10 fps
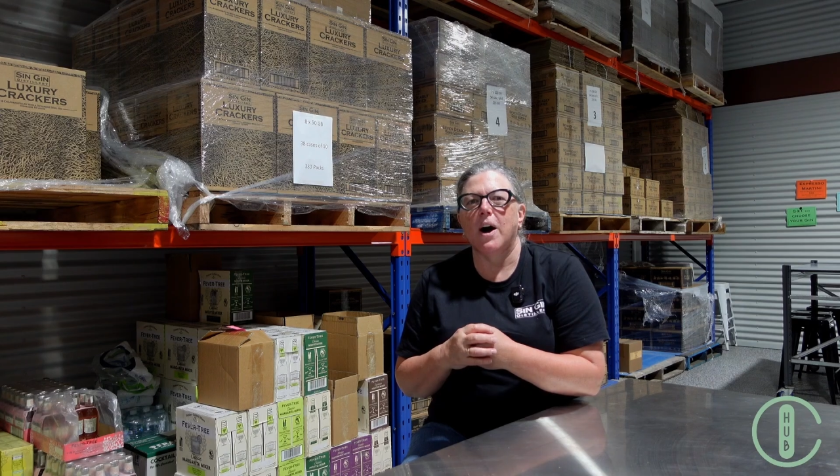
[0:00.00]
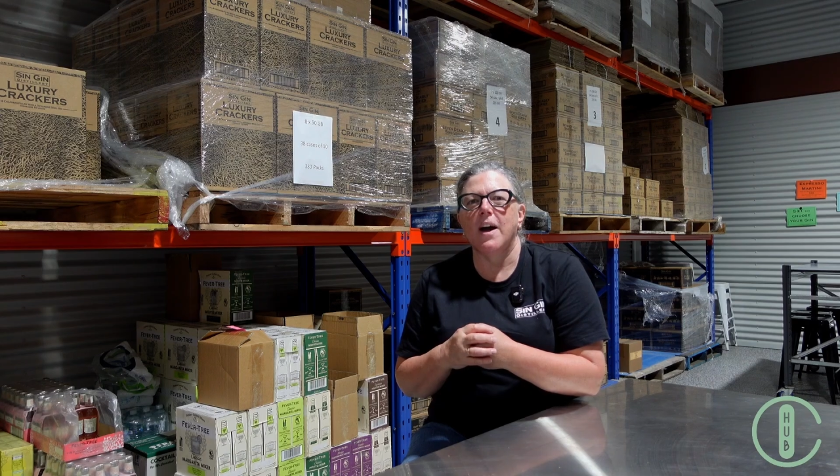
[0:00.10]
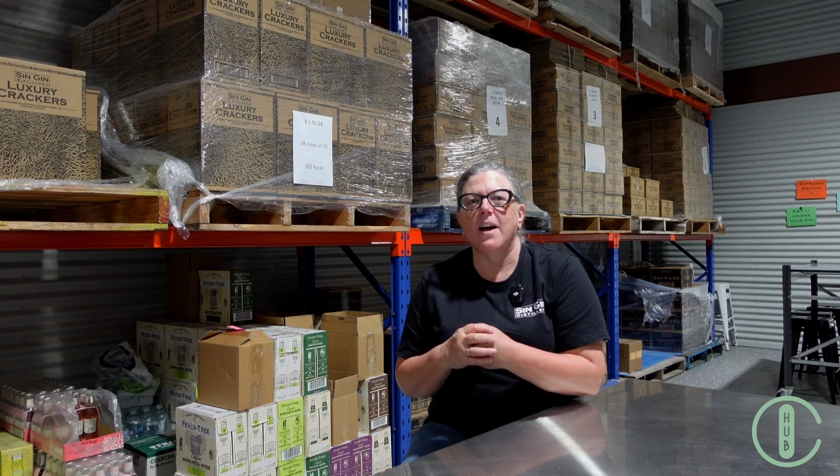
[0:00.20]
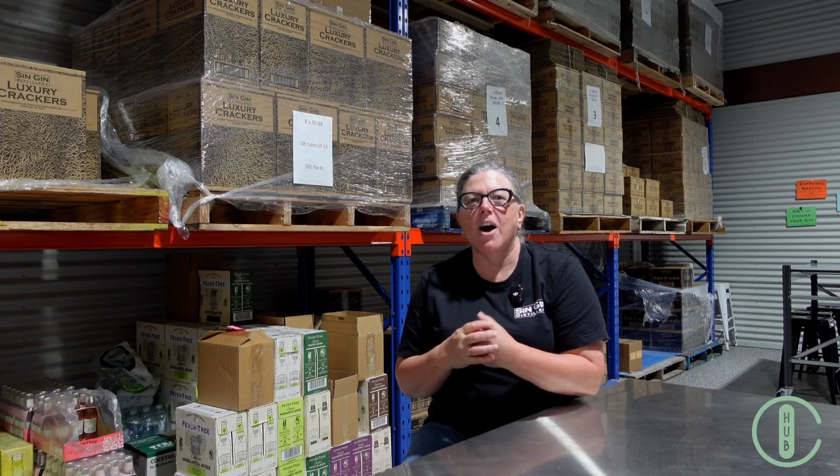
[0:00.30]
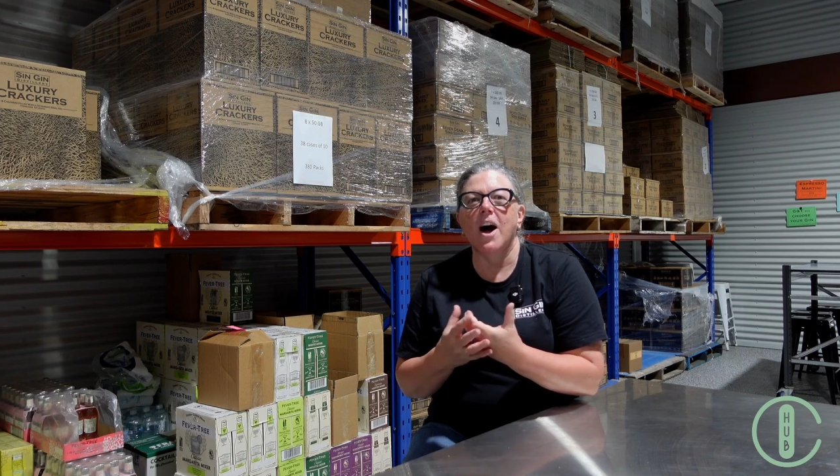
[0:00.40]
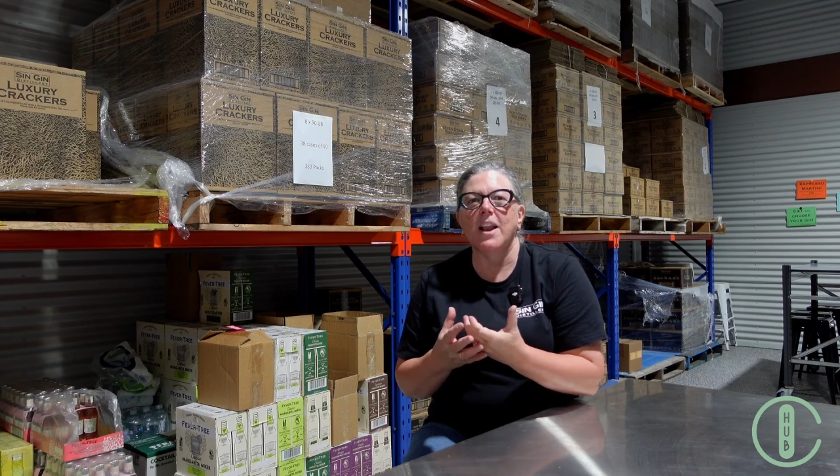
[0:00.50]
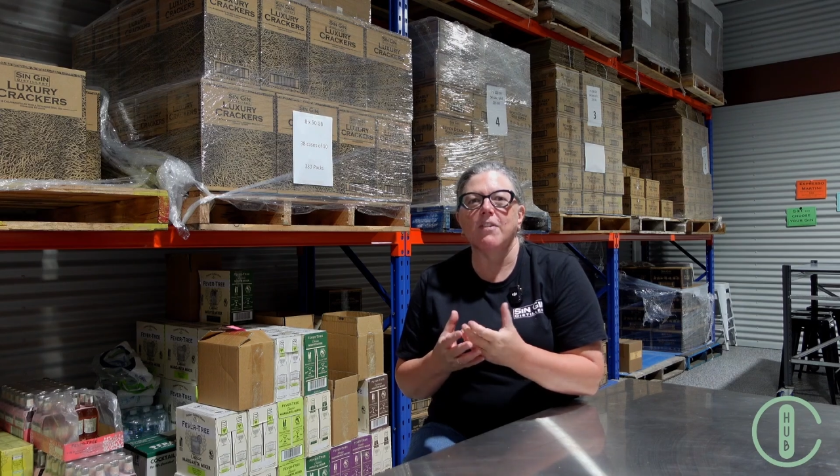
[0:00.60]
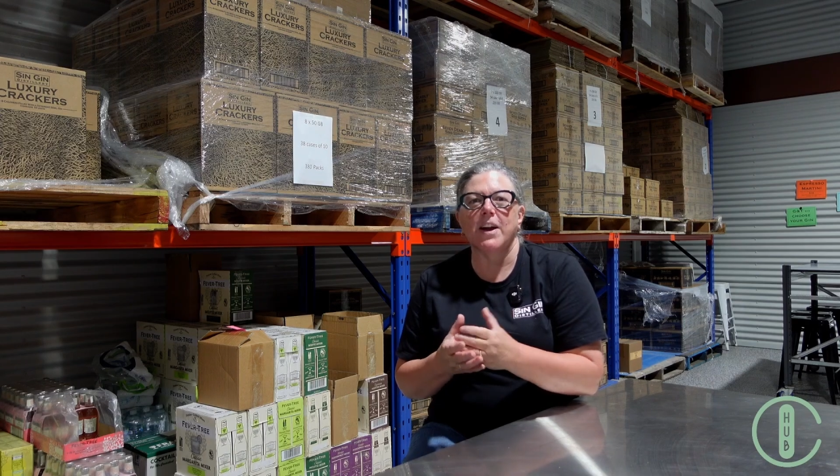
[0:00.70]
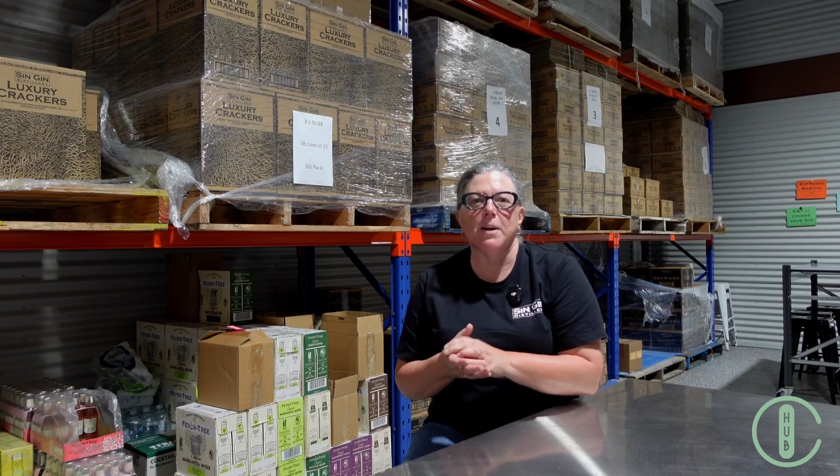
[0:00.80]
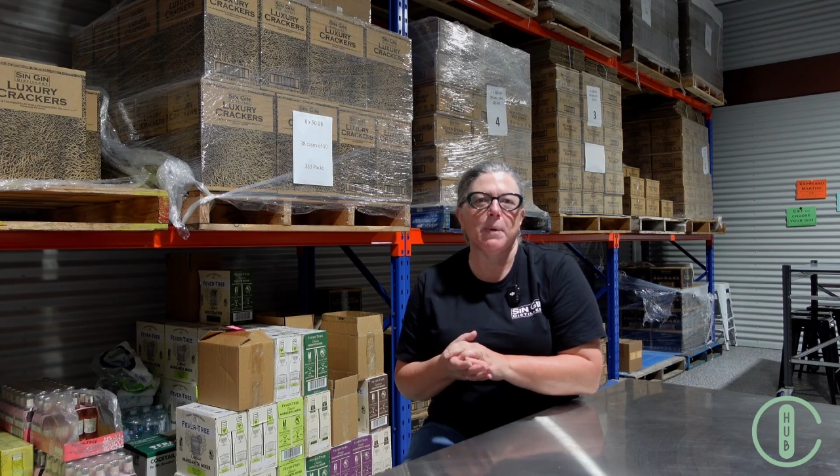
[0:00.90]
I highly
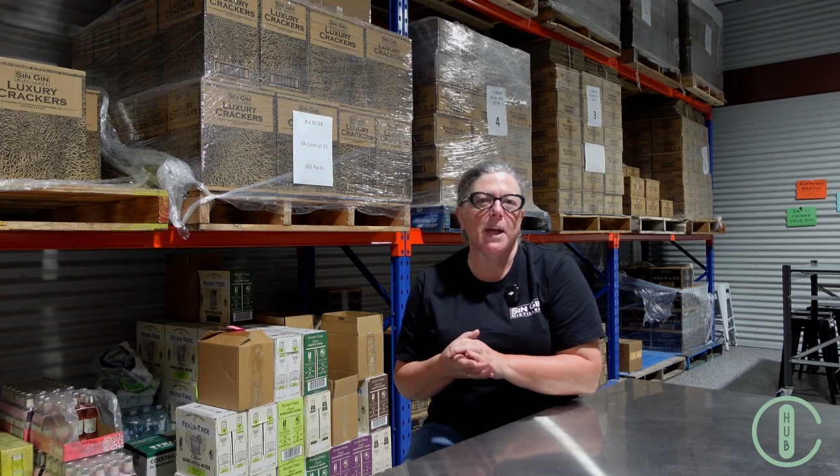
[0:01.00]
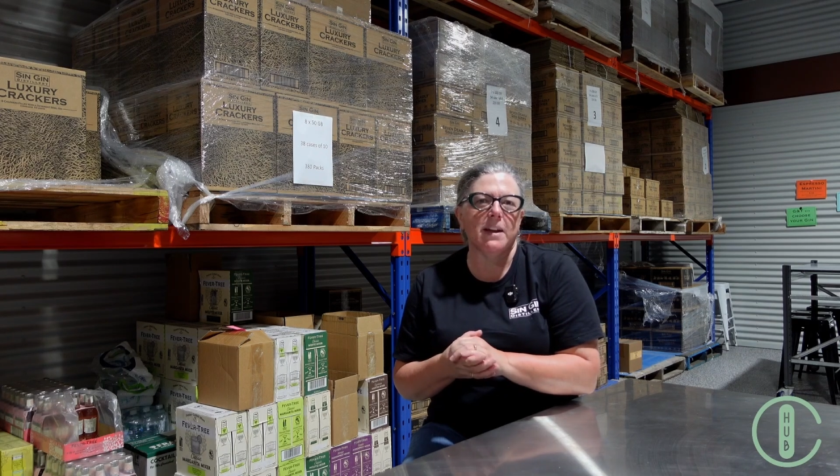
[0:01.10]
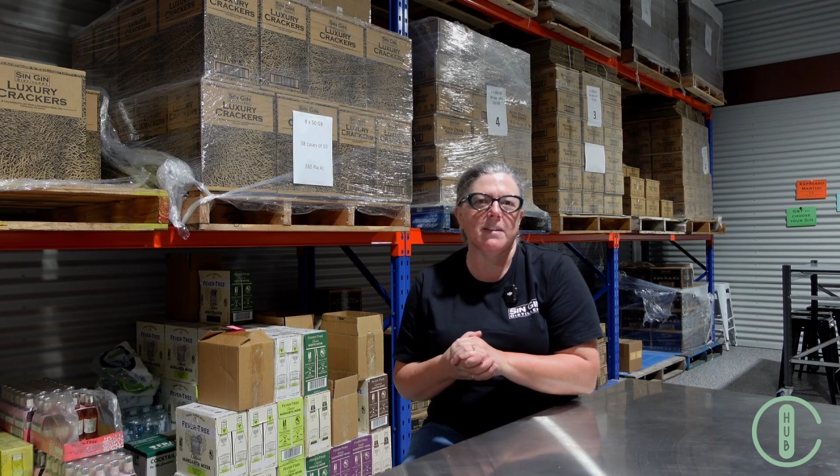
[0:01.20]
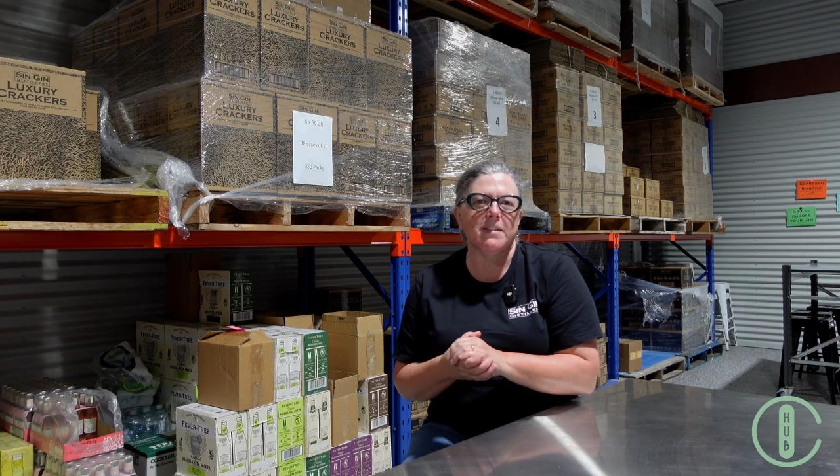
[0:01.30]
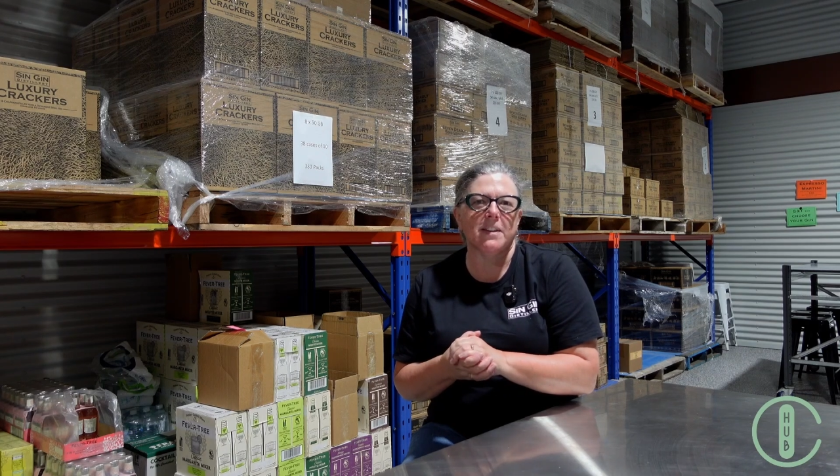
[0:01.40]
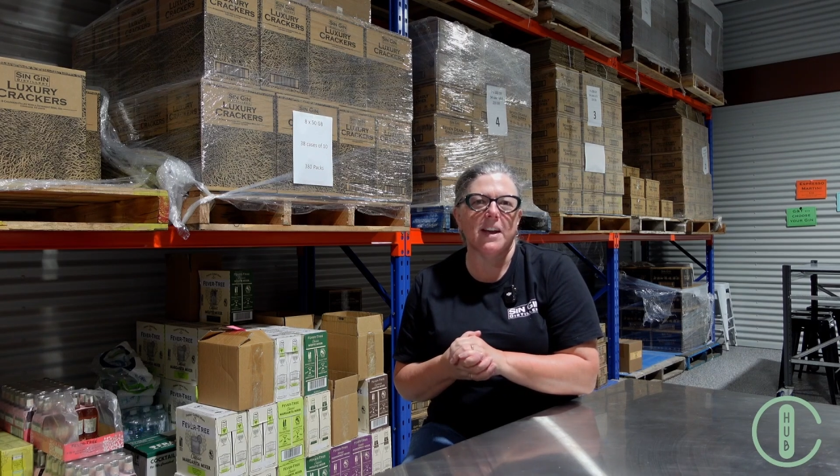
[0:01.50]
recommend